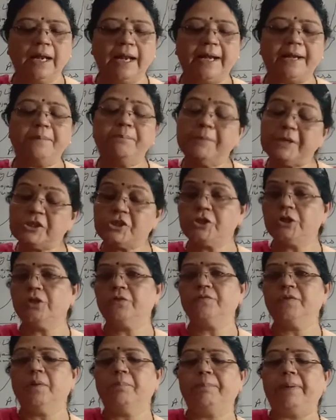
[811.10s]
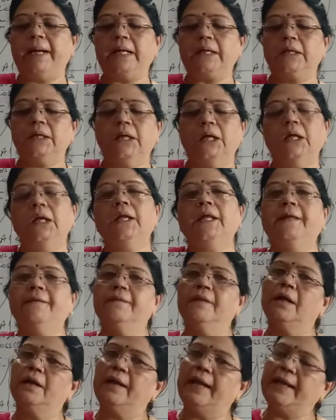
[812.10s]
admission of the partner in
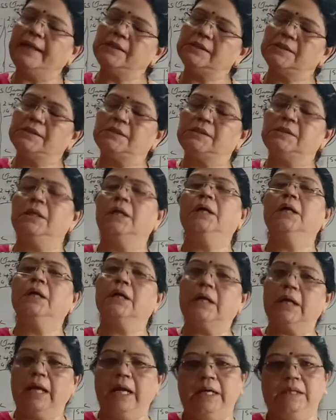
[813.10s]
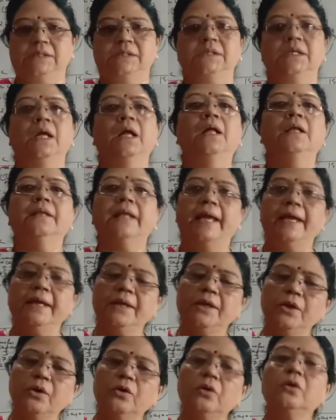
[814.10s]
the next class. Thank
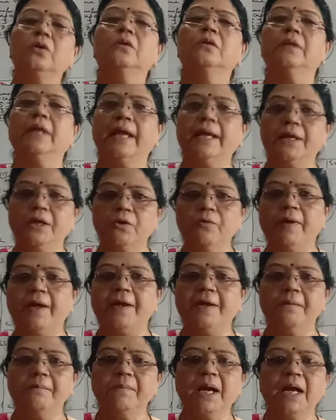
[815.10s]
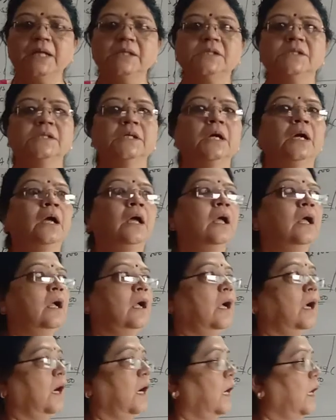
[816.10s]
you very much.
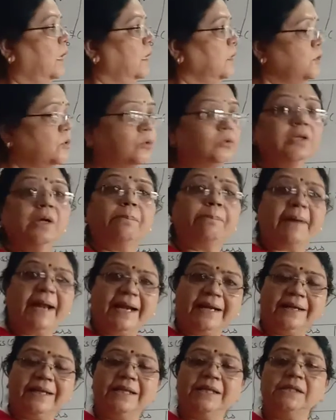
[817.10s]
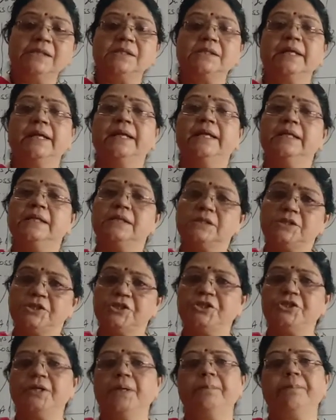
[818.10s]
Do the practice,
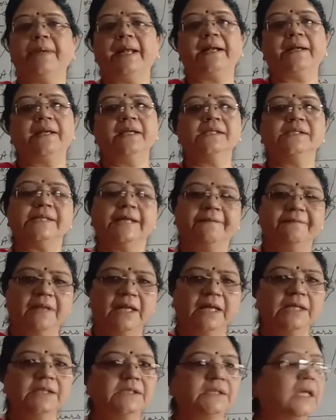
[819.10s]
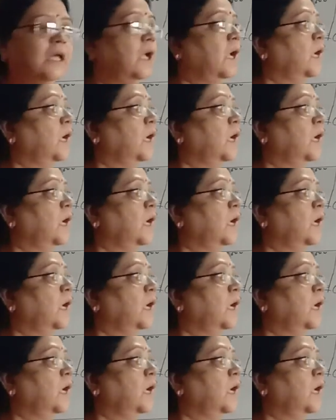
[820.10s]
illustration practice and this.